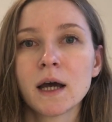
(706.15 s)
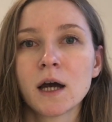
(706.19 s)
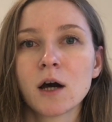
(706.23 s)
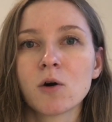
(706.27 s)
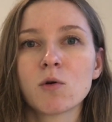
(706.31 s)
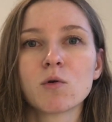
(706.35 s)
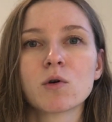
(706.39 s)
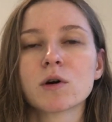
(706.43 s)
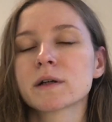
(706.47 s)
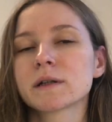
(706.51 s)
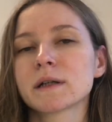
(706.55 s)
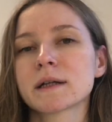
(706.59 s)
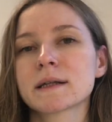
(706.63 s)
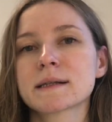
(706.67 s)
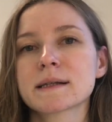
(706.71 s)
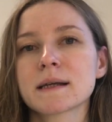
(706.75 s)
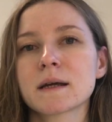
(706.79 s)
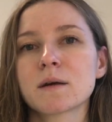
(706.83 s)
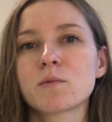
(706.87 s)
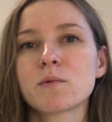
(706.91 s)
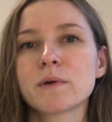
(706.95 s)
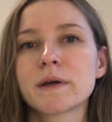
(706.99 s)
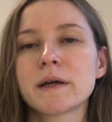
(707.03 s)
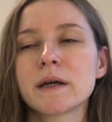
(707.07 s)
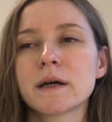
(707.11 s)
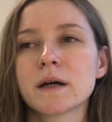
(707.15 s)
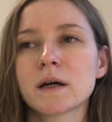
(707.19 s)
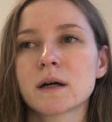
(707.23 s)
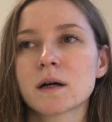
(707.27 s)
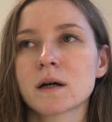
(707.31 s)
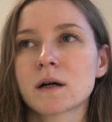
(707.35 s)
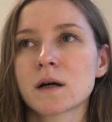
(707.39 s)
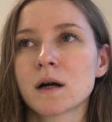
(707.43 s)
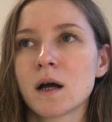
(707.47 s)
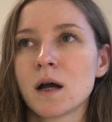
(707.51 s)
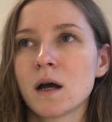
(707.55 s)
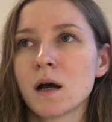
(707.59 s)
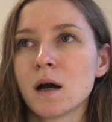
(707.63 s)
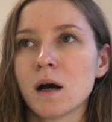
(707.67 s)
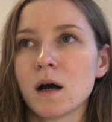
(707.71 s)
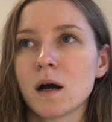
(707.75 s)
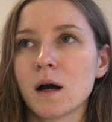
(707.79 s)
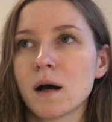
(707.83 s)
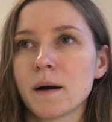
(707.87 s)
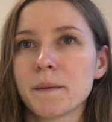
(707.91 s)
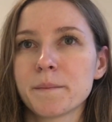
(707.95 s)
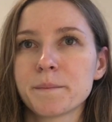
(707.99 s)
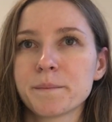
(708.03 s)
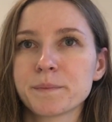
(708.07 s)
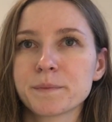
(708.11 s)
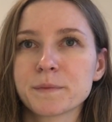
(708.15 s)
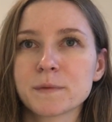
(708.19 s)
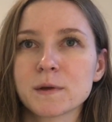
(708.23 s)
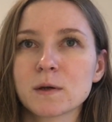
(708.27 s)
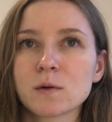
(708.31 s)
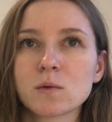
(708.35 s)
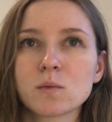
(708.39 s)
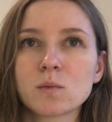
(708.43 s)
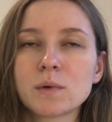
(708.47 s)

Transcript: or let's say we are um,